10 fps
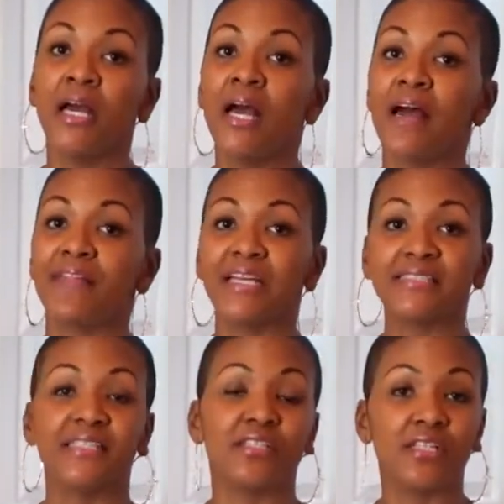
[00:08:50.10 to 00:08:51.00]
And
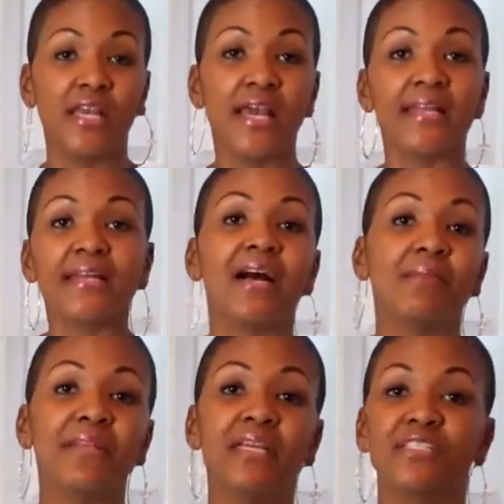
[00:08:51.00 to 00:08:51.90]
that's it. Any
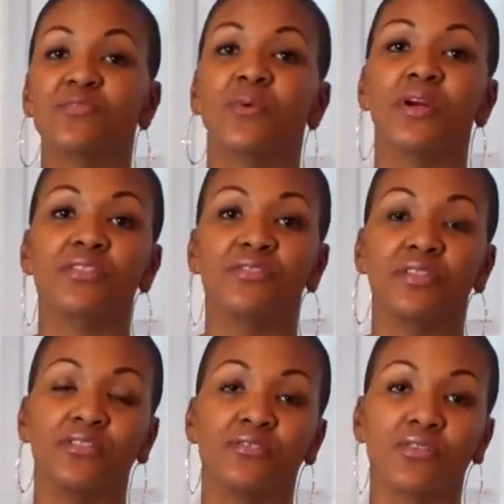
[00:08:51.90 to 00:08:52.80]
combination works. You
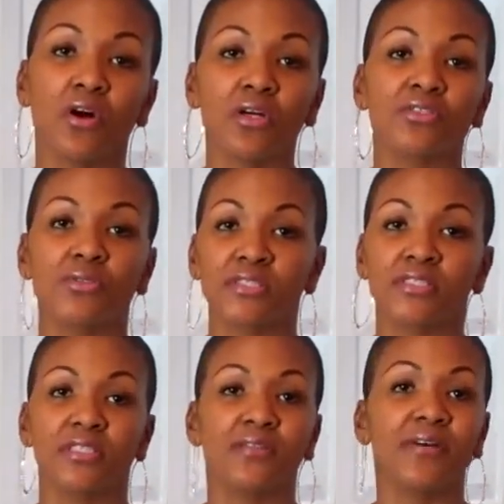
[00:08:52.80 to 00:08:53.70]
can use all
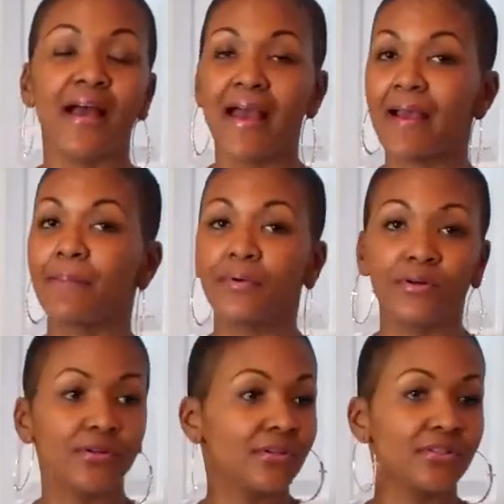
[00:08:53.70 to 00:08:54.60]
sorts of
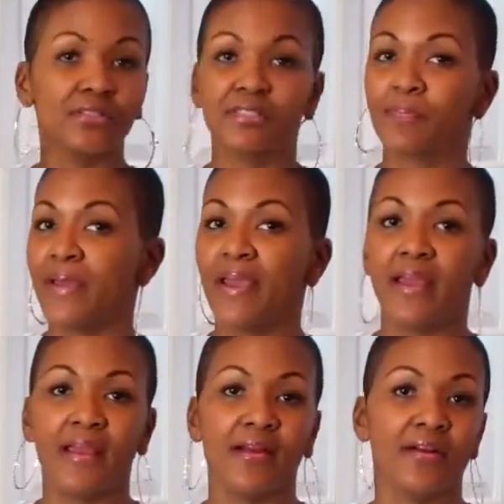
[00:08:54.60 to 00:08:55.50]
apples,
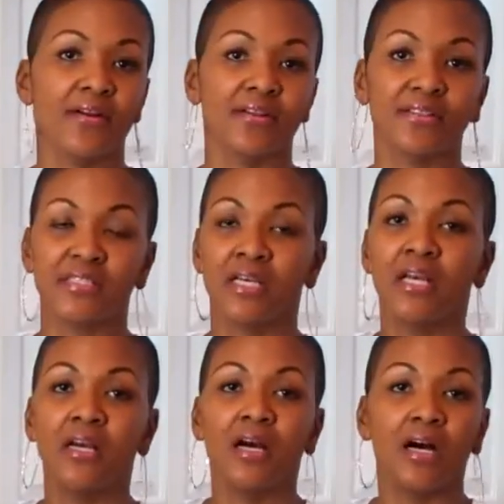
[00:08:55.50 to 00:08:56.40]
pears,
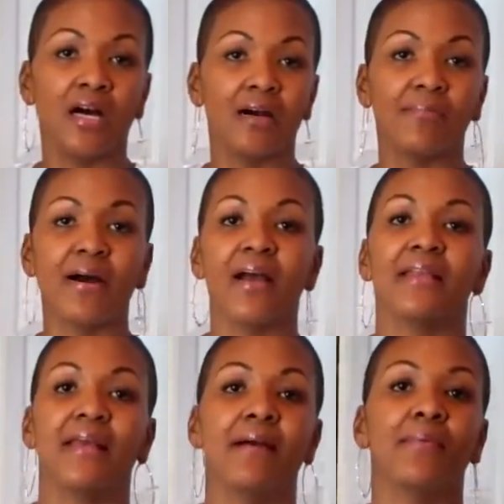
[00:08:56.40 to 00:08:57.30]

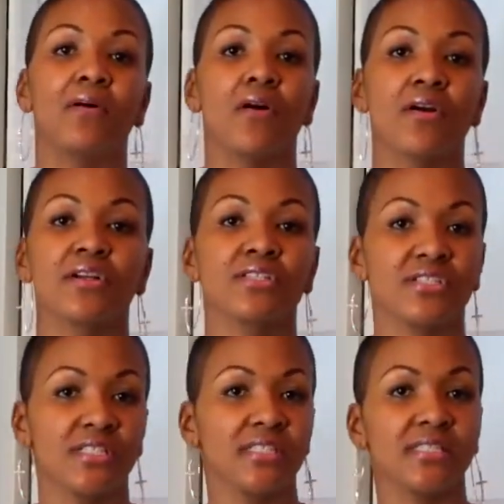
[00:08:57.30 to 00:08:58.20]
pineapple,
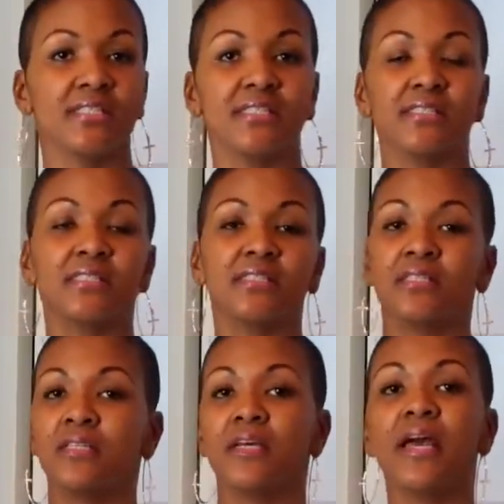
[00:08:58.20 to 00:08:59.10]
oranges,
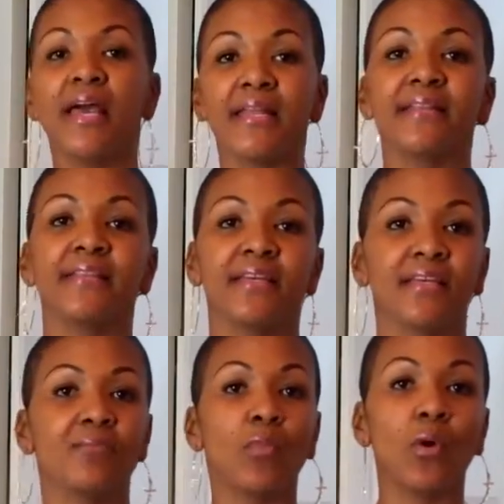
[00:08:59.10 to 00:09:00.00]

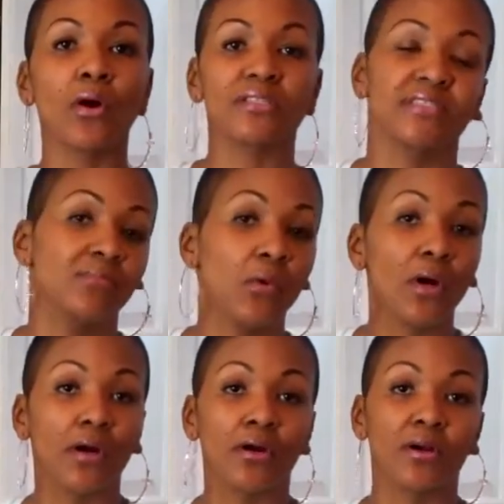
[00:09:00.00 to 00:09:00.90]
anything,
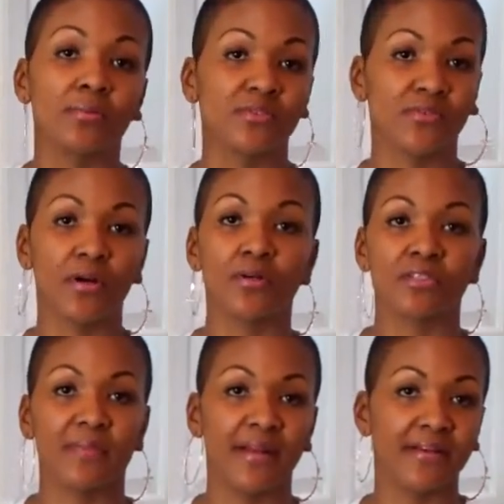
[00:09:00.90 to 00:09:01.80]
more herbs,
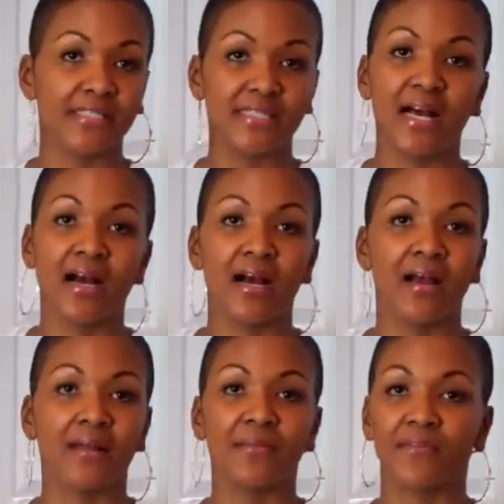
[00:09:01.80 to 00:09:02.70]
rosemary,
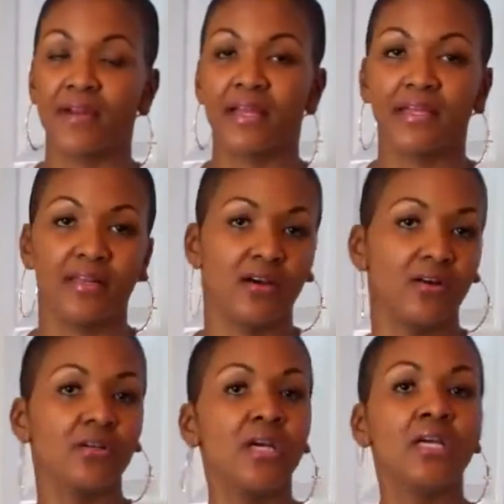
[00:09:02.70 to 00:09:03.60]
thyme,
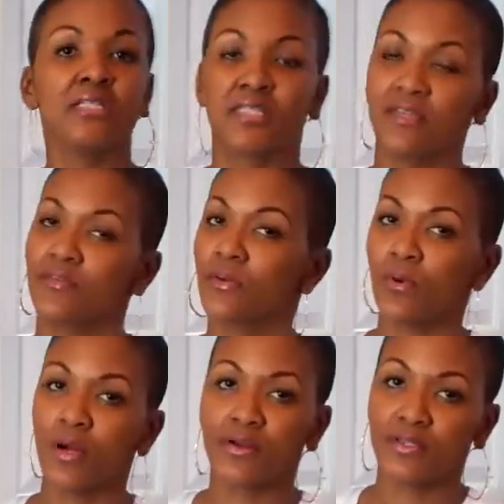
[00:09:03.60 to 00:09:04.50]
oregano, to give your water